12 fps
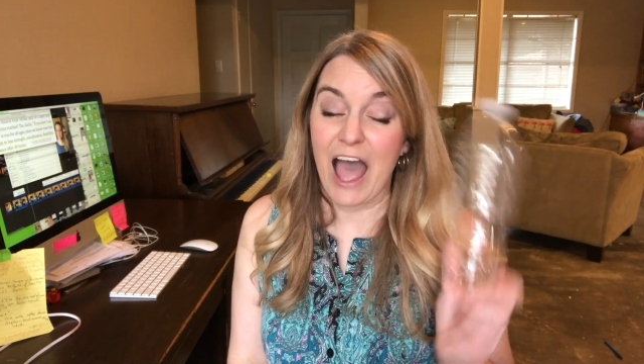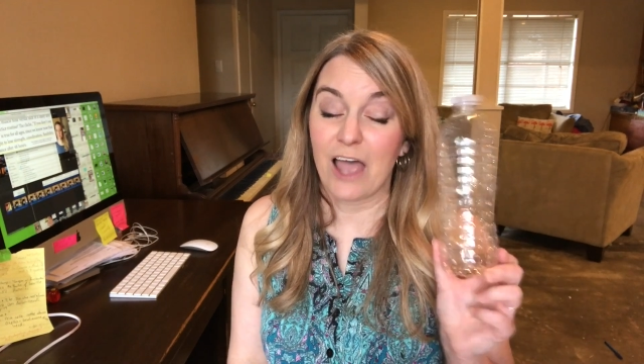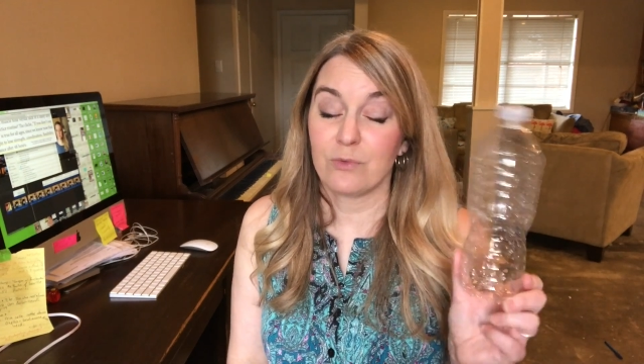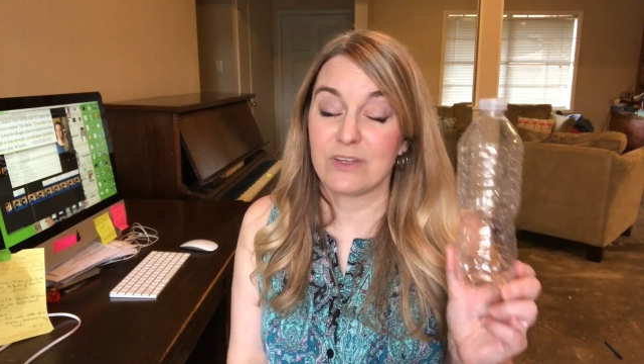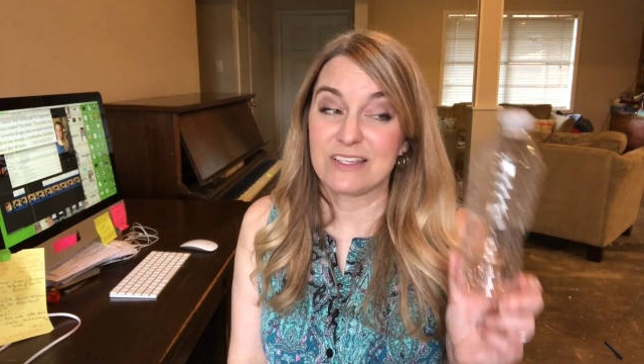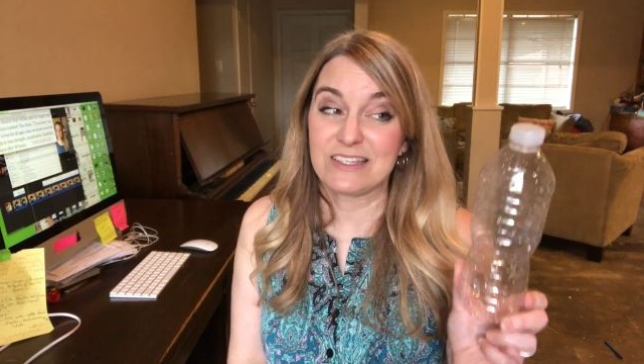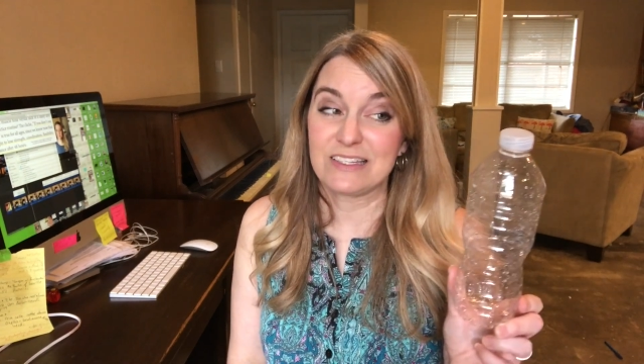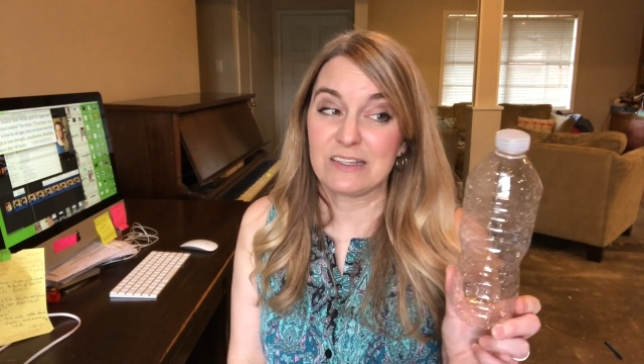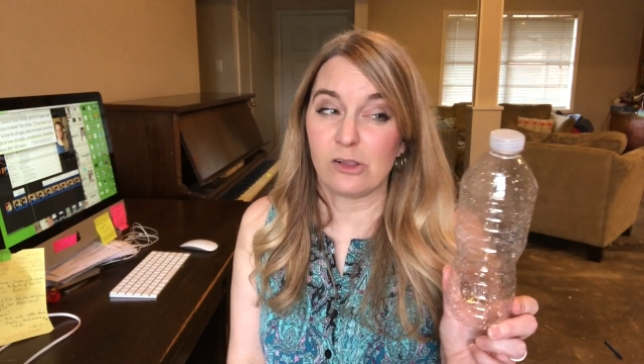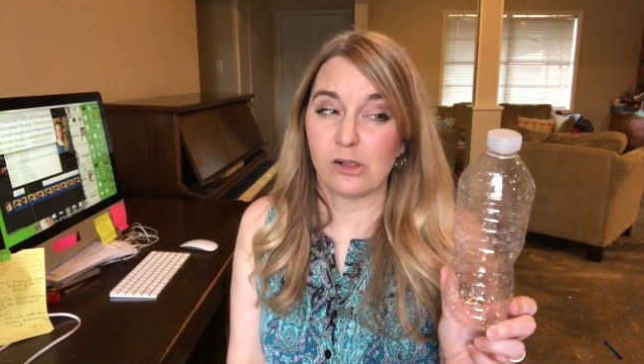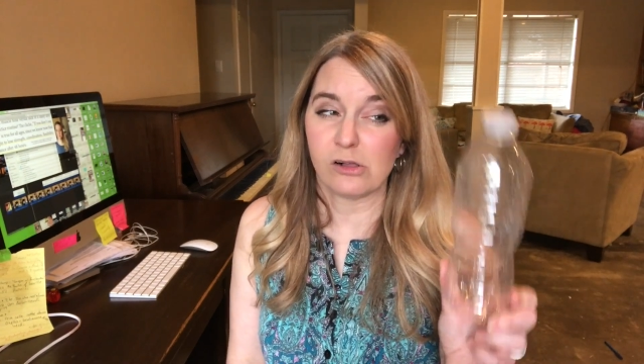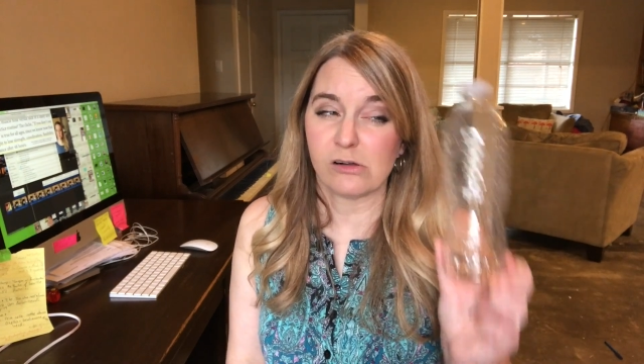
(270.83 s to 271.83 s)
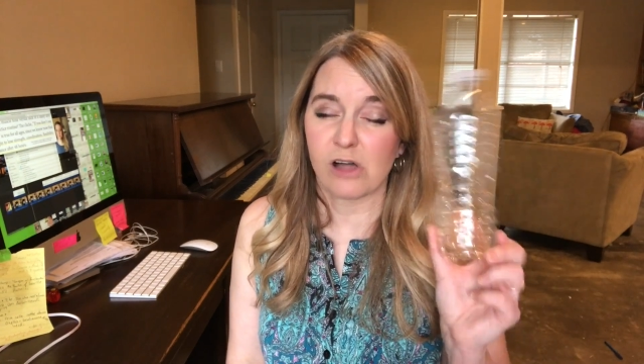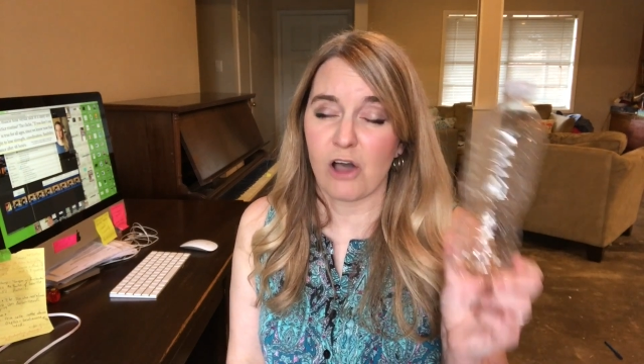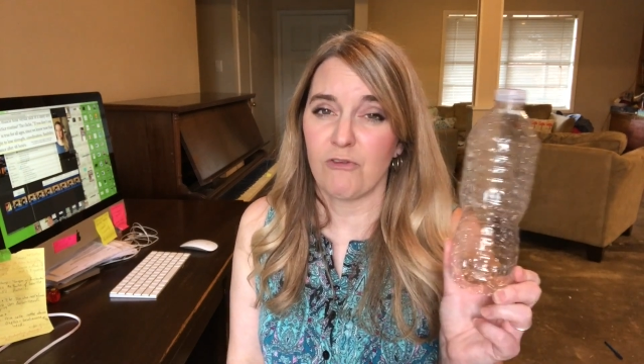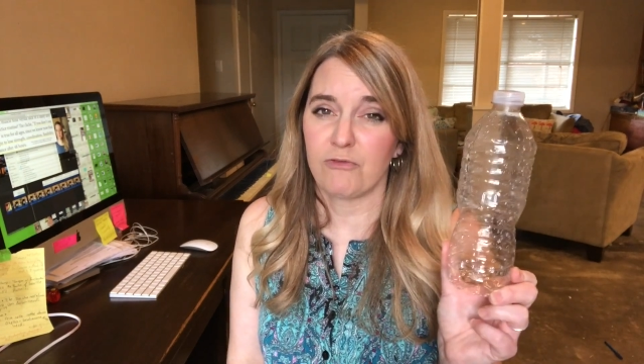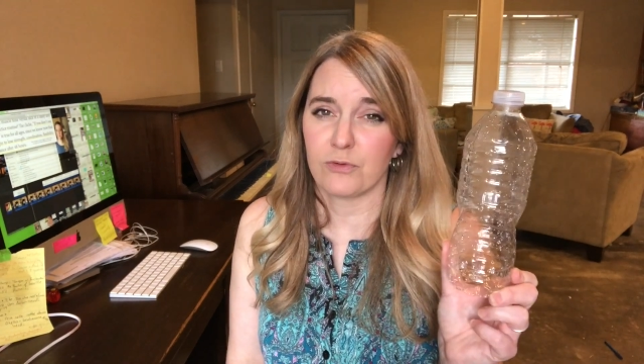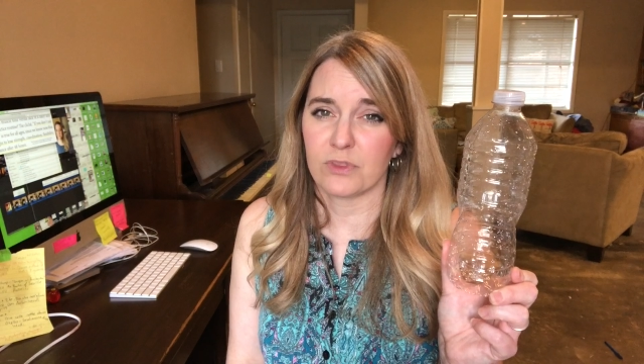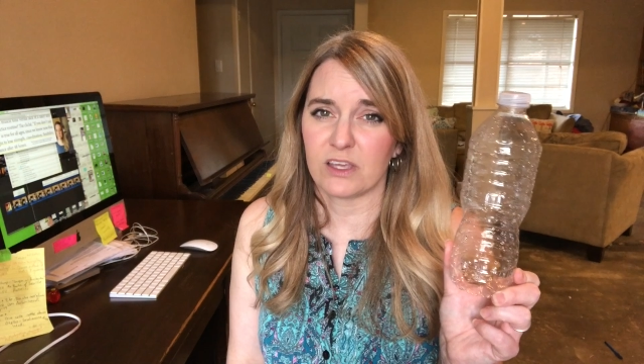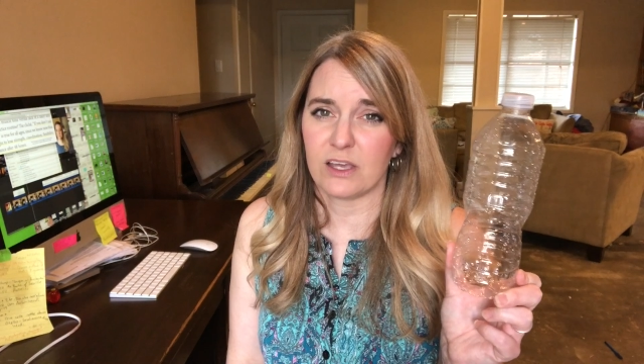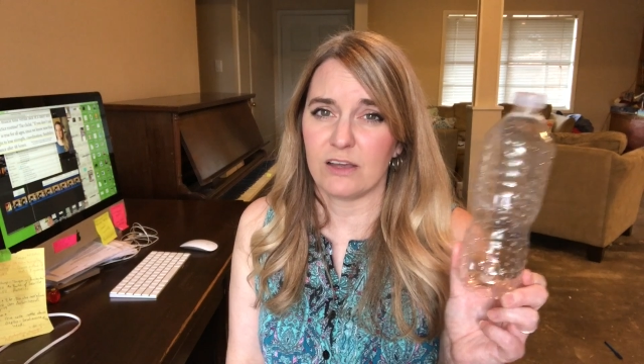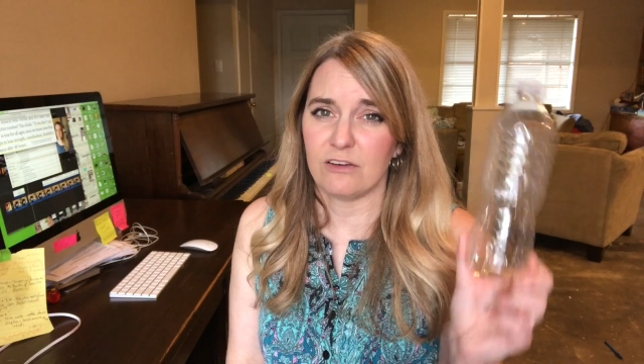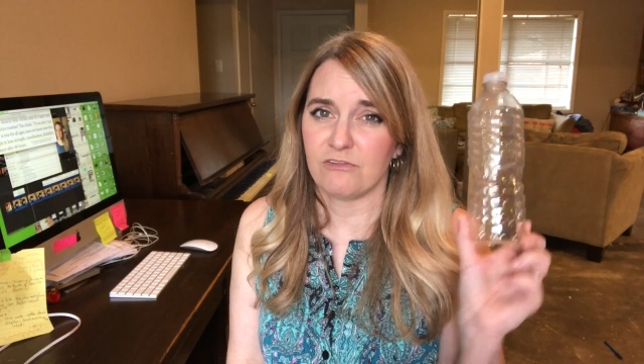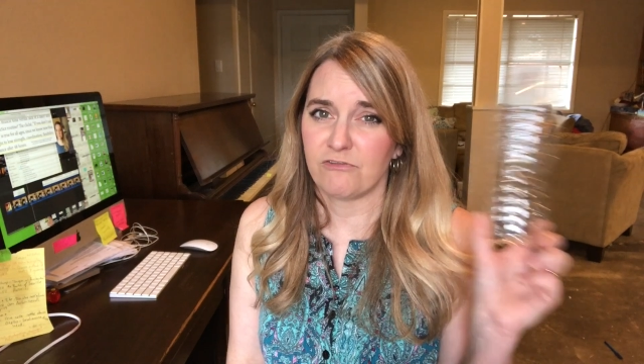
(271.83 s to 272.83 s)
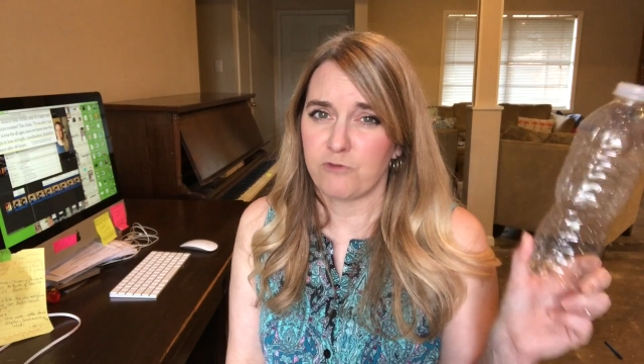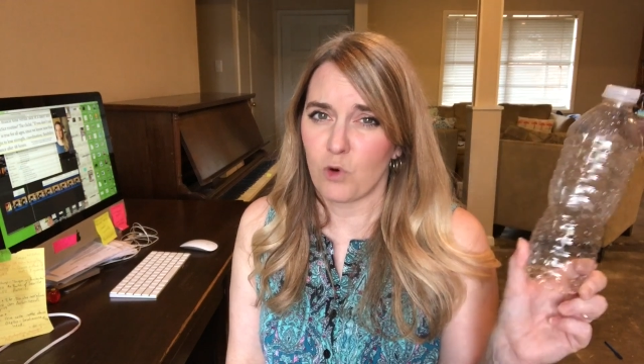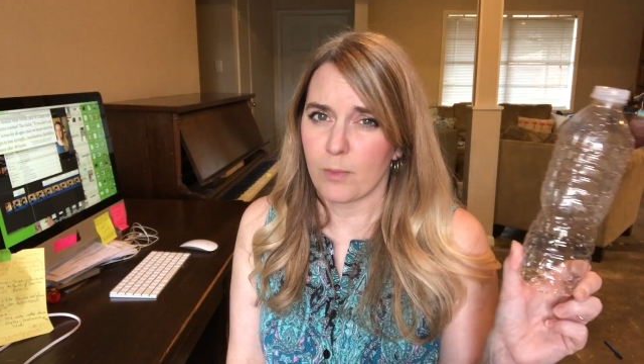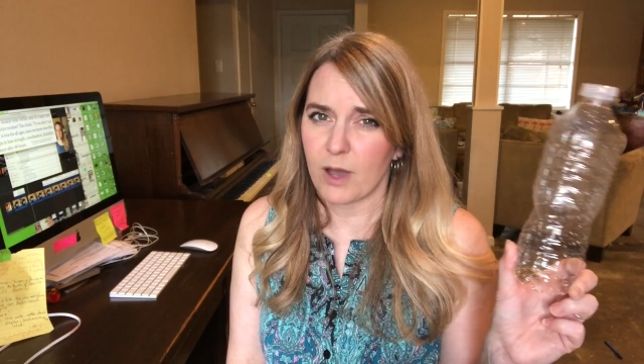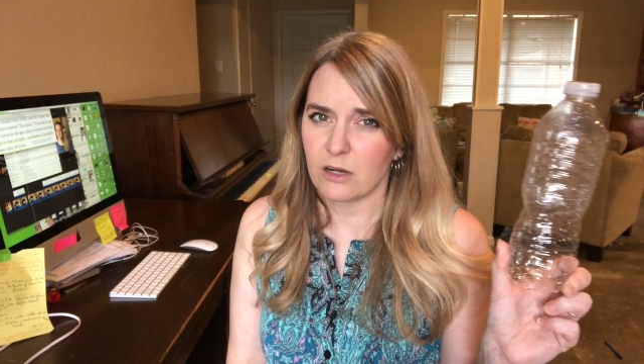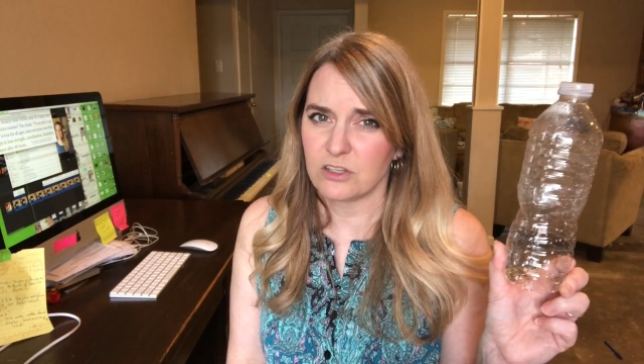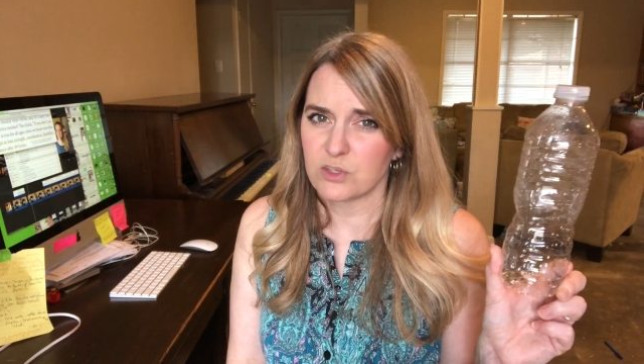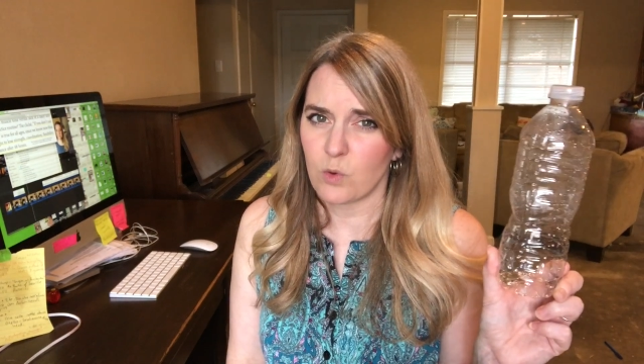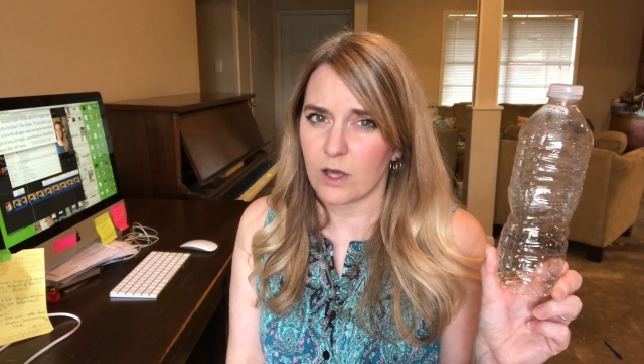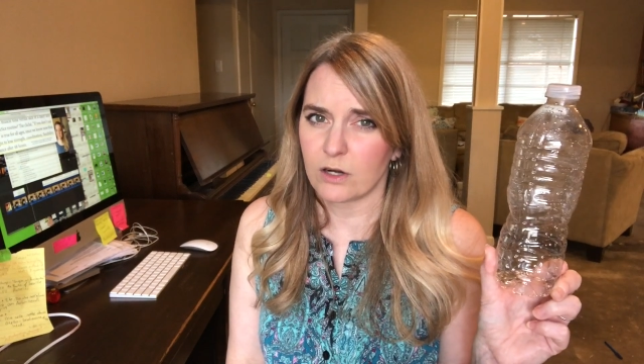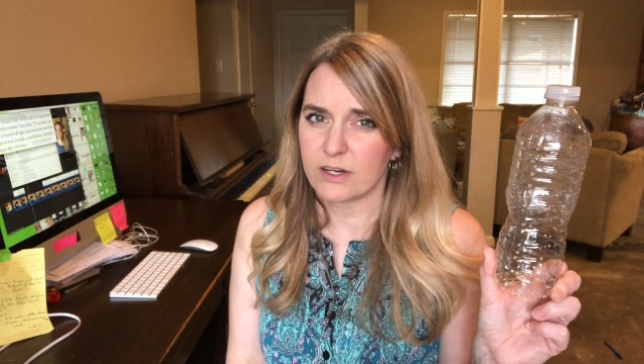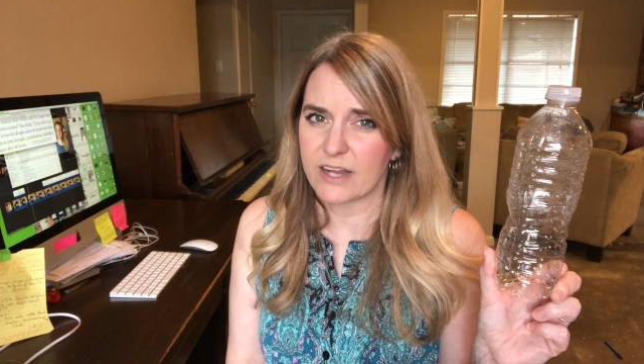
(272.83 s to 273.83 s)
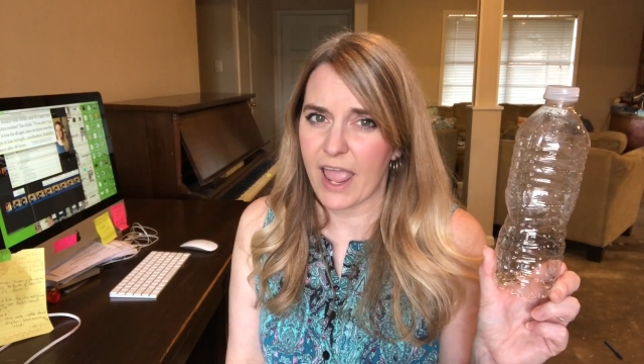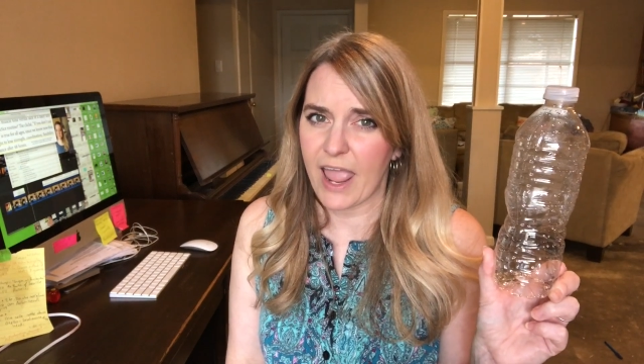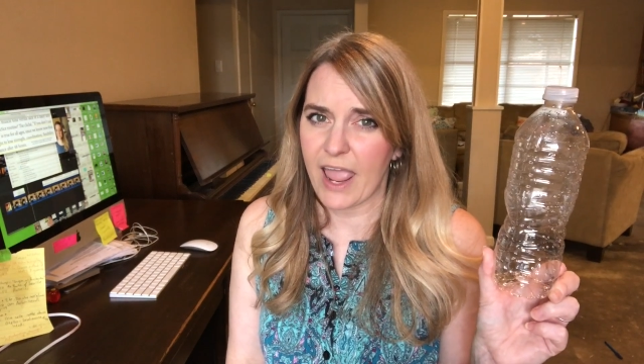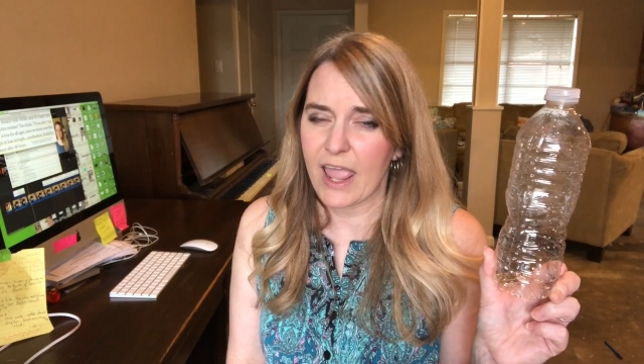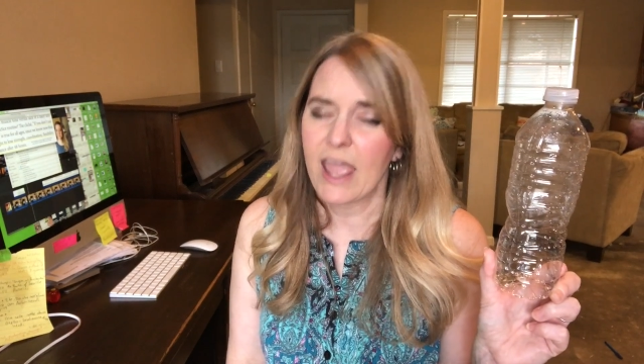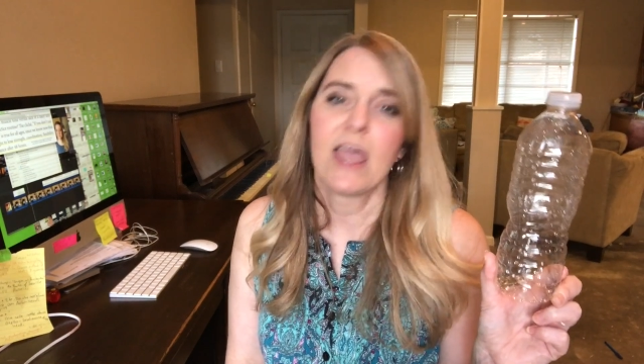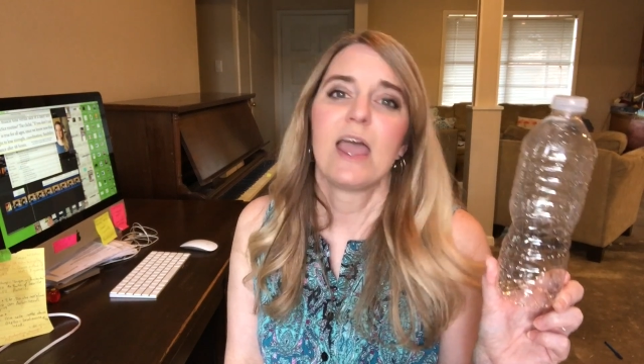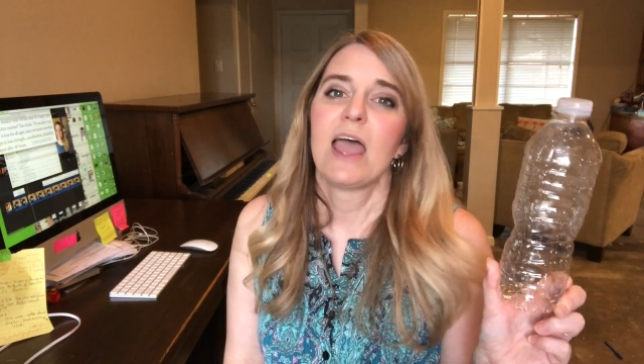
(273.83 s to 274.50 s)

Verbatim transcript: I would still go for the four bottles of water a day